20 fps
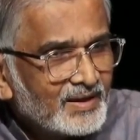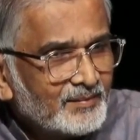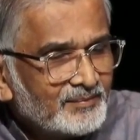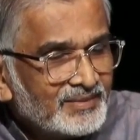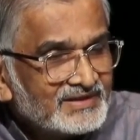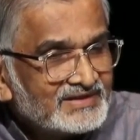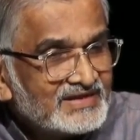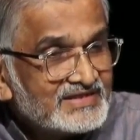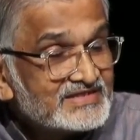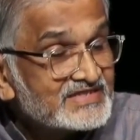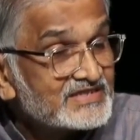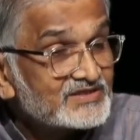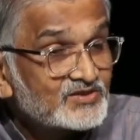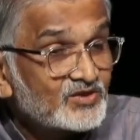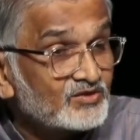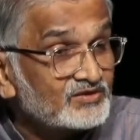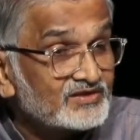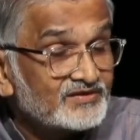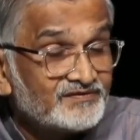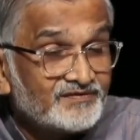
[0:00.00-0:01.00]
But this is
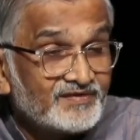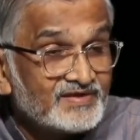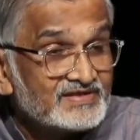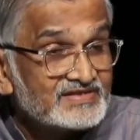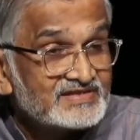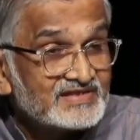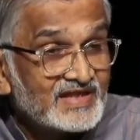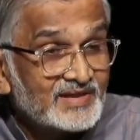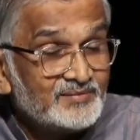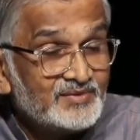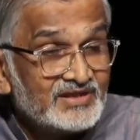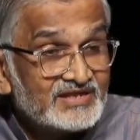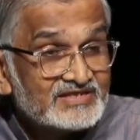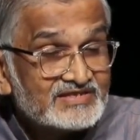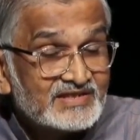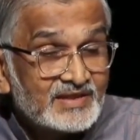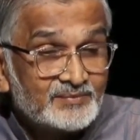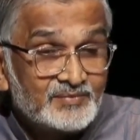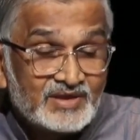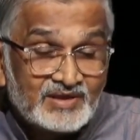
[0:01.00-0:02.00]
not the first time it
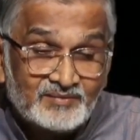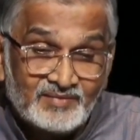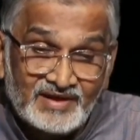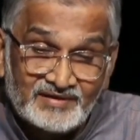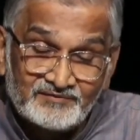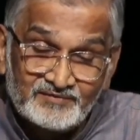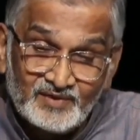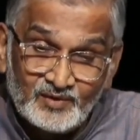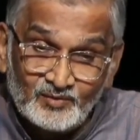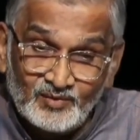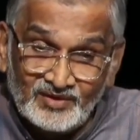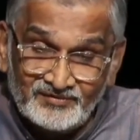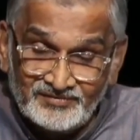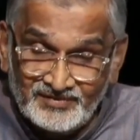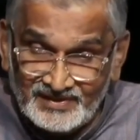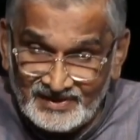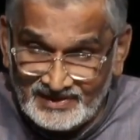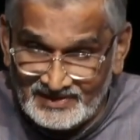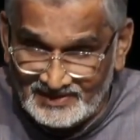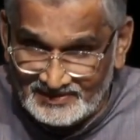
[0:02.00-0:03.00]
is coming back from
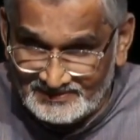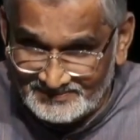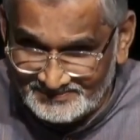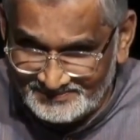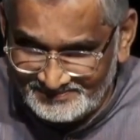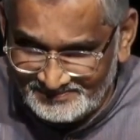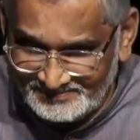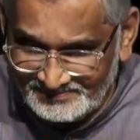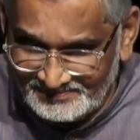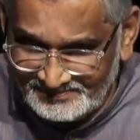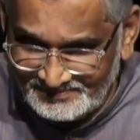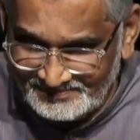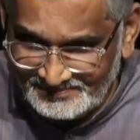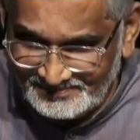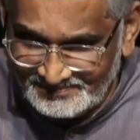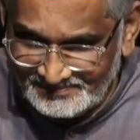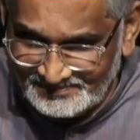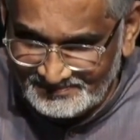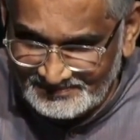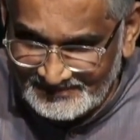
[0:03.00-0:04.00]
Africa.
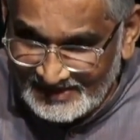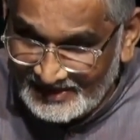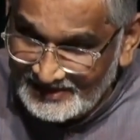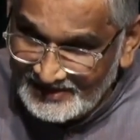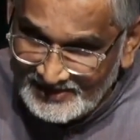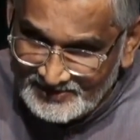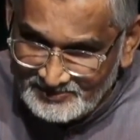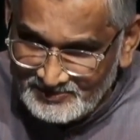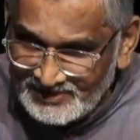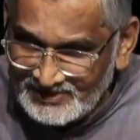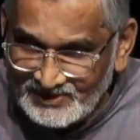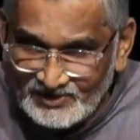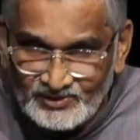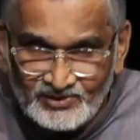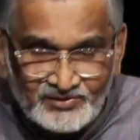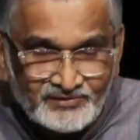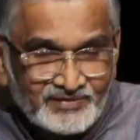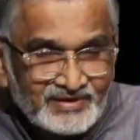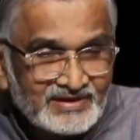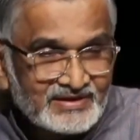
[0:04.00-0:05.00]
And let me tell
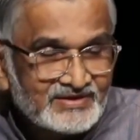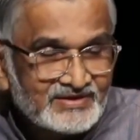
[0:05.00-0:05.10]
you an